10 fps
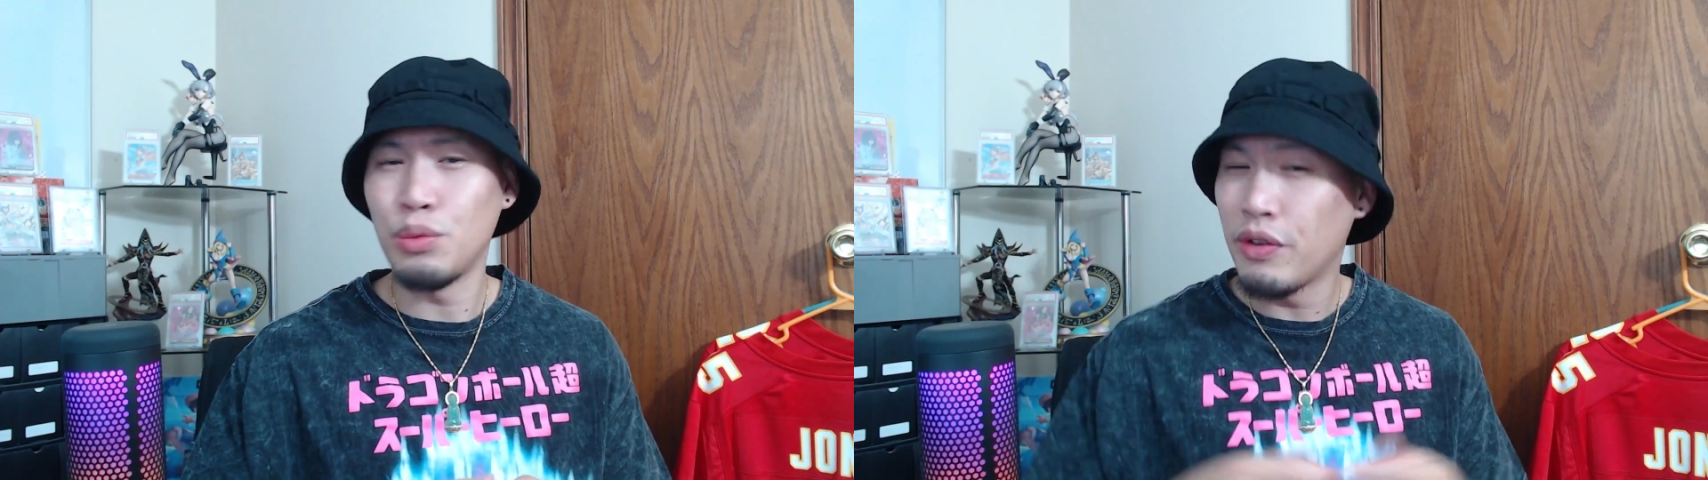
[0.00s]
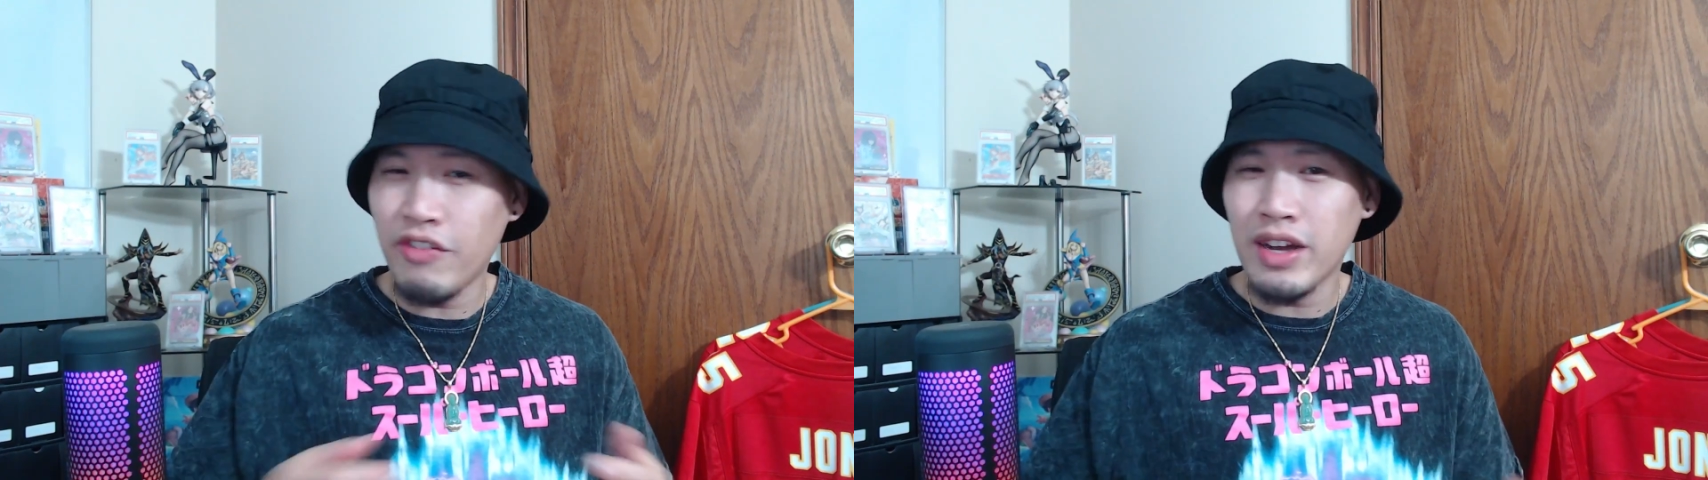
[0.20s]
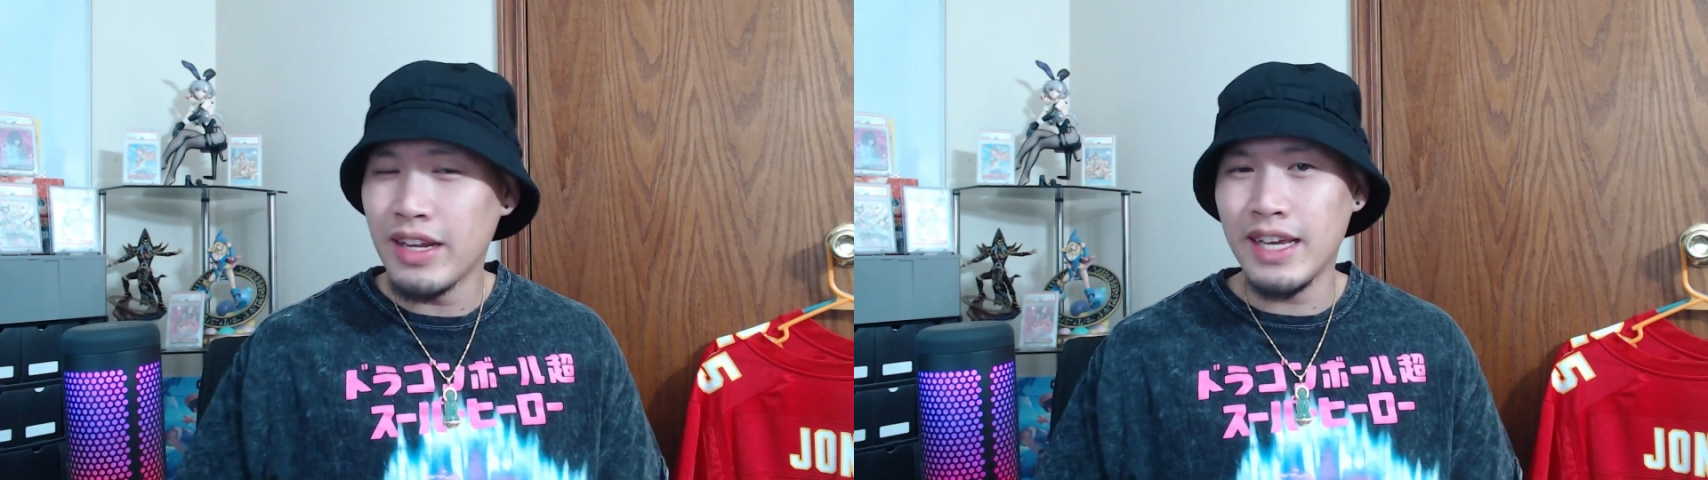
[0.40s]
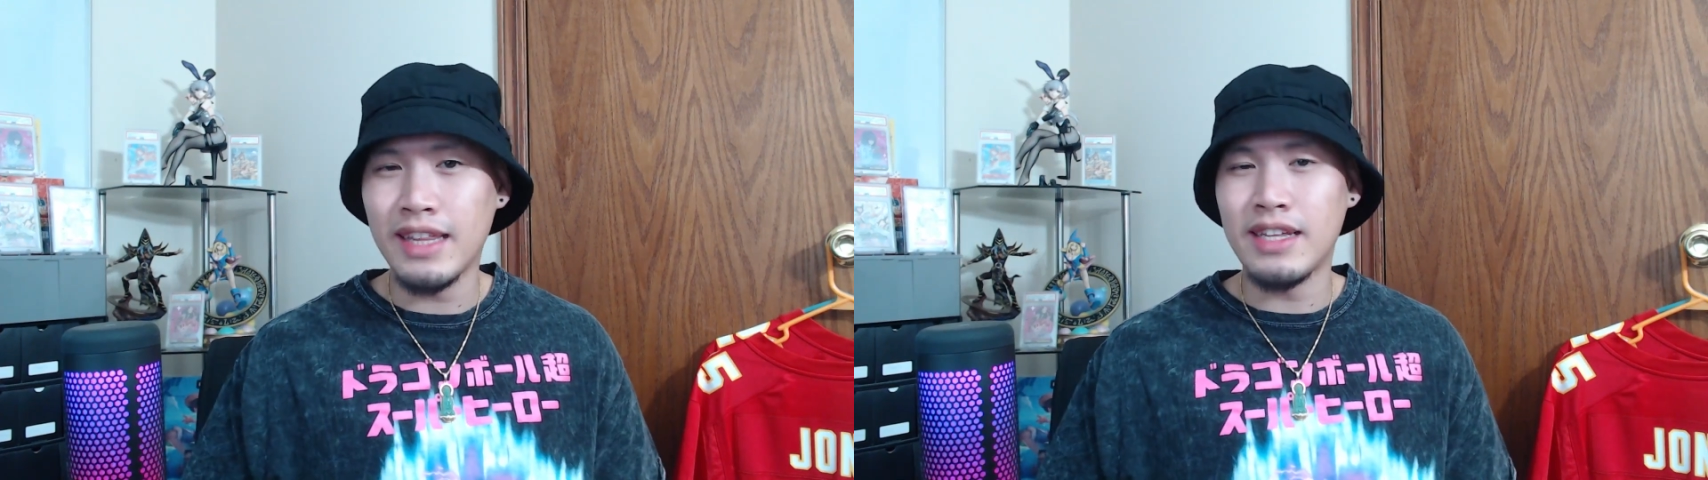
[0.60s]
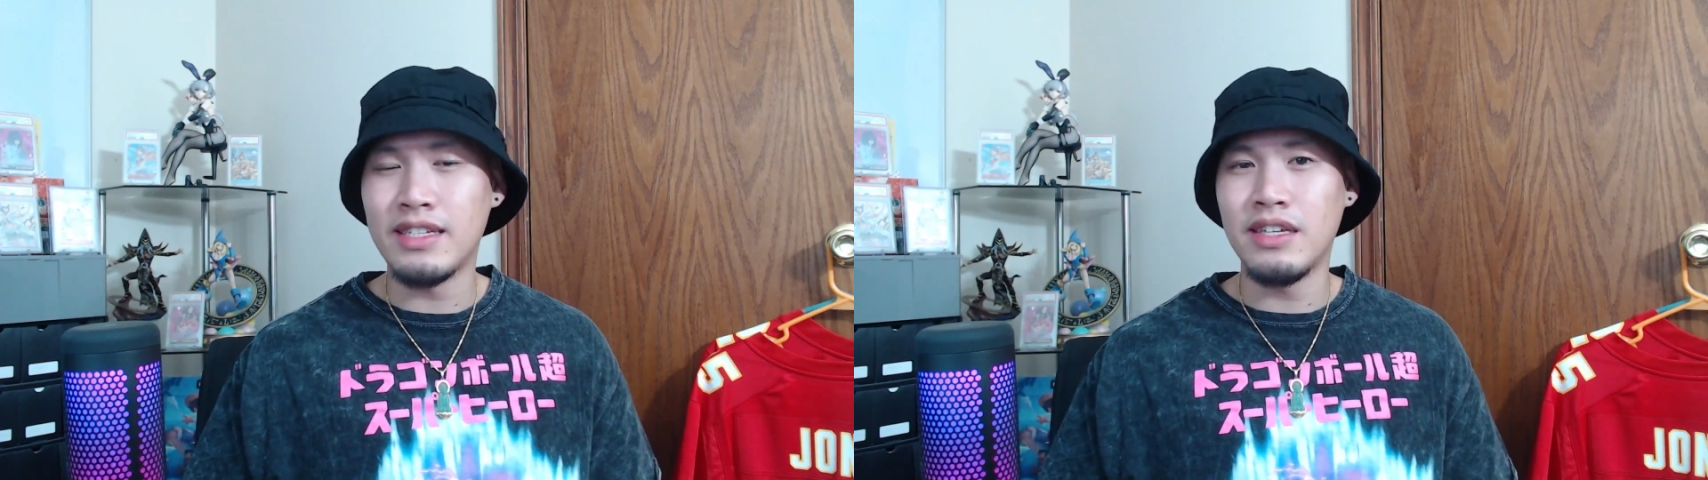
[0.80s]
we finally get
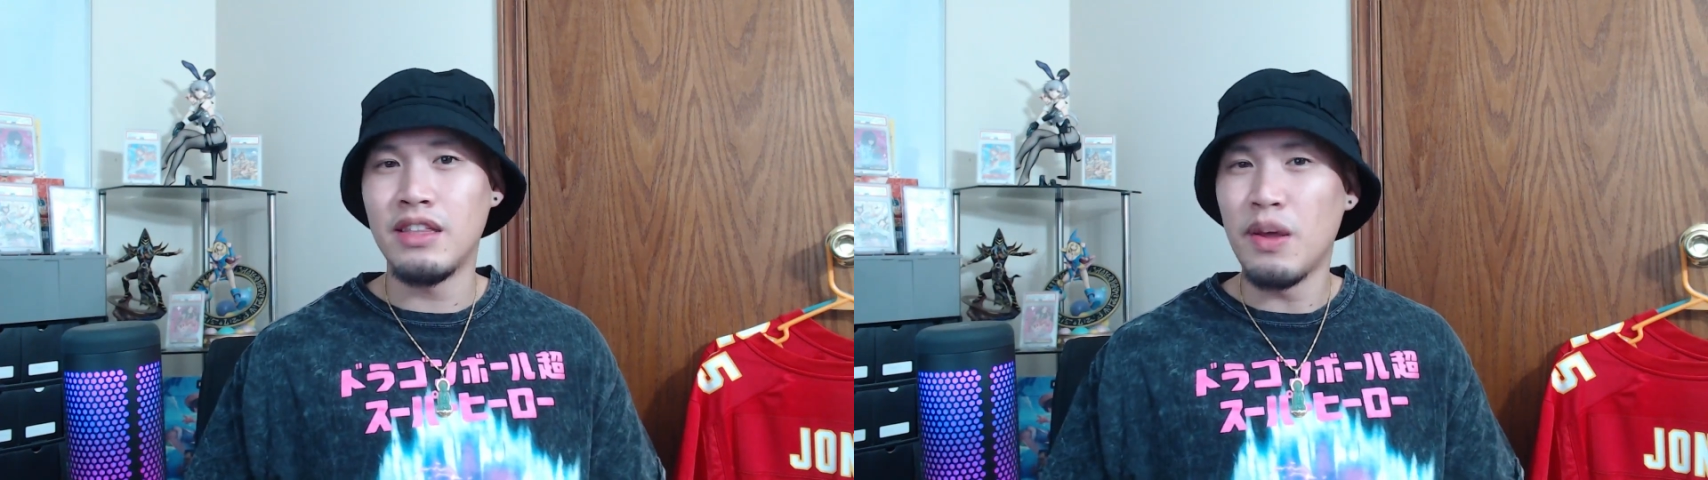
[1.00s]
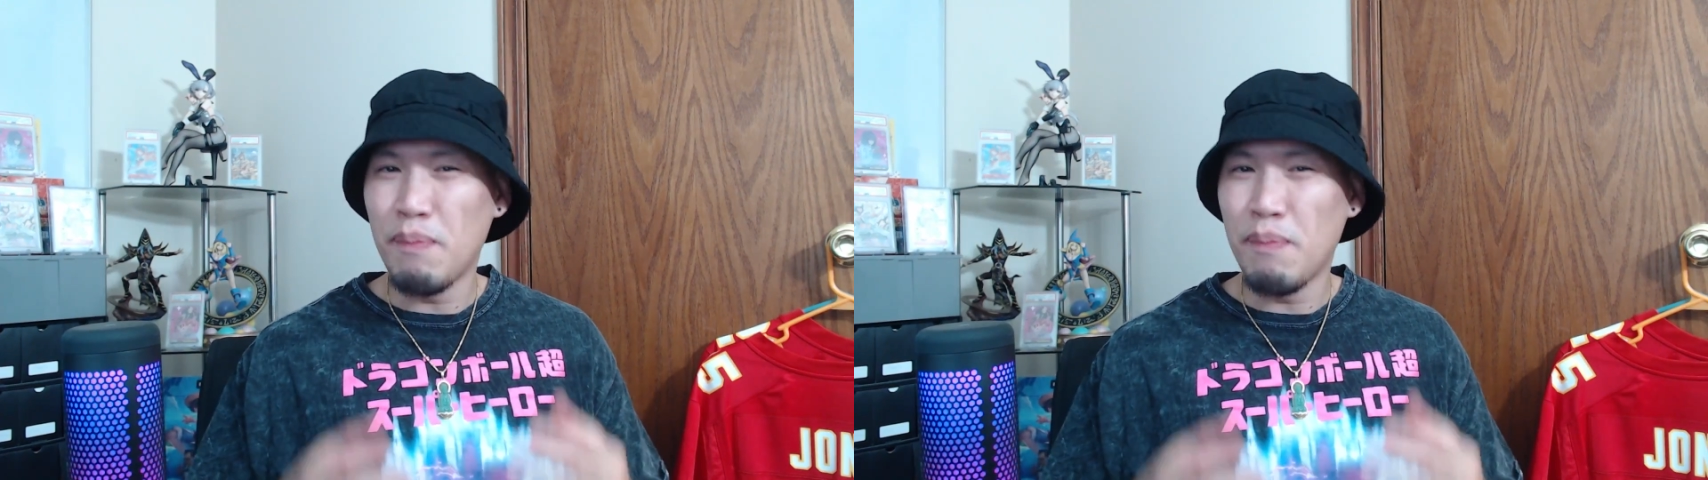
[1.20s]
to see the